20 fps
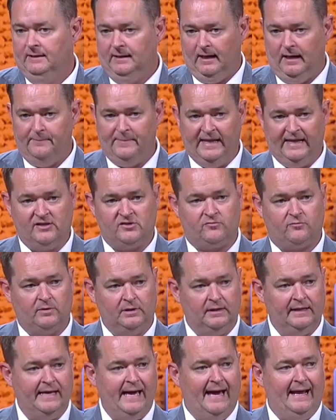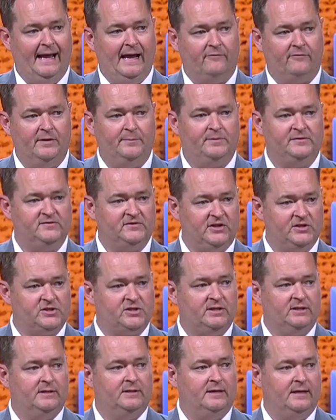But it's really at every
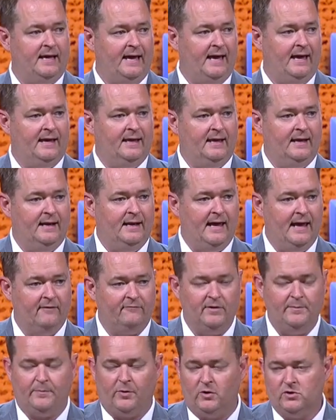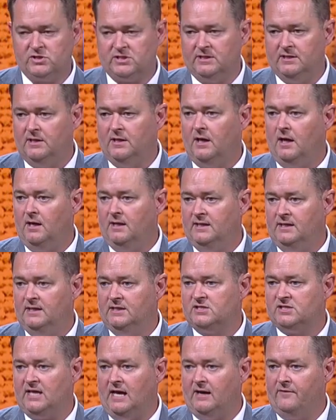position and every person
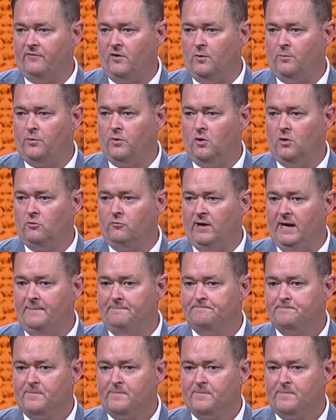inside of our program